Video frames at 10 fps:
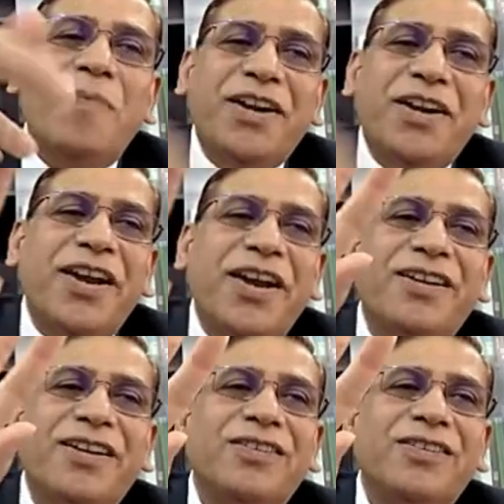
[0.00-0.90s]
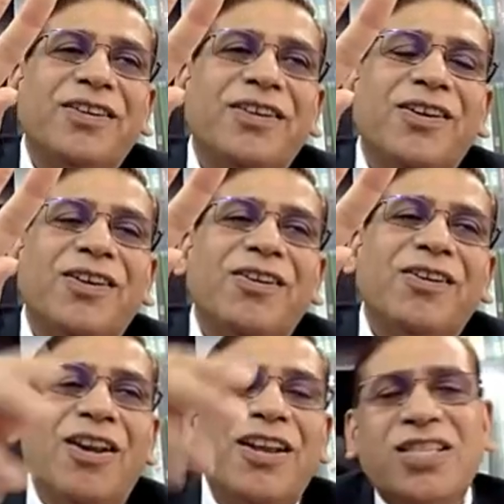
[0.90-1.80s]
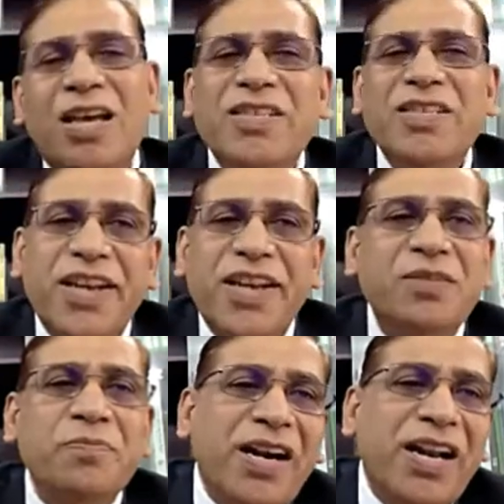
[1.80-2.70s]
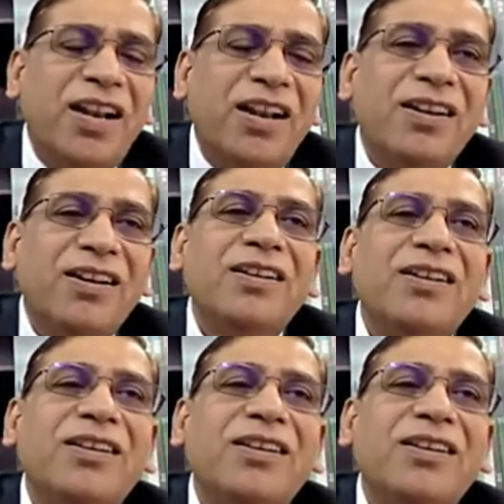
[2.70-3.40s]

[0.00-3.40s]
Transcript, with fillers: or matric or in some states middle.